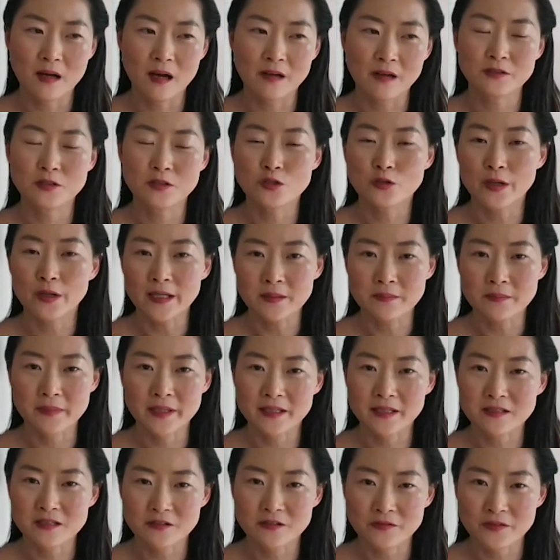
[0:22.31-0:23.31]
After trying
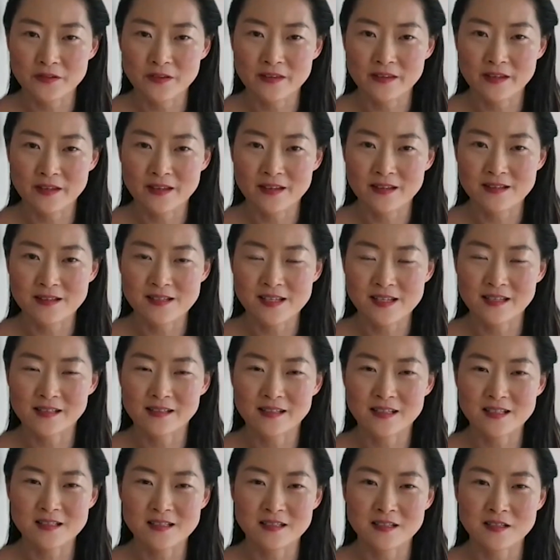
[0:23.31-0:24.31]
many different things and
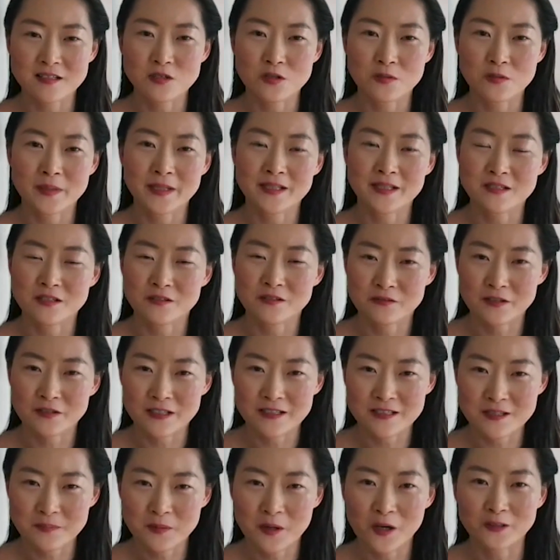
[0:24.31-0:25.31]
listening to many
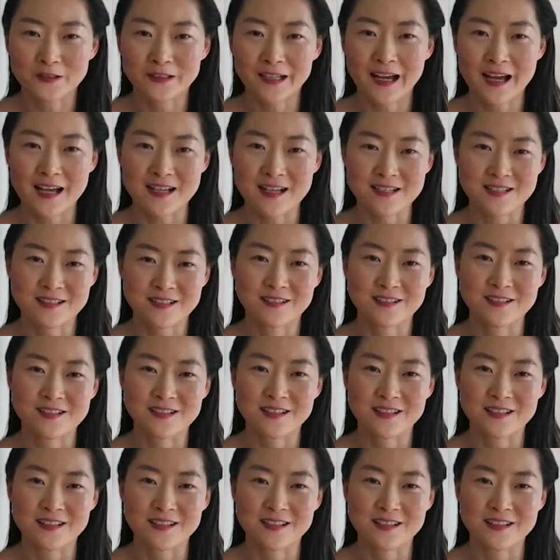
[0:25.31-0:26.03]
different podcasts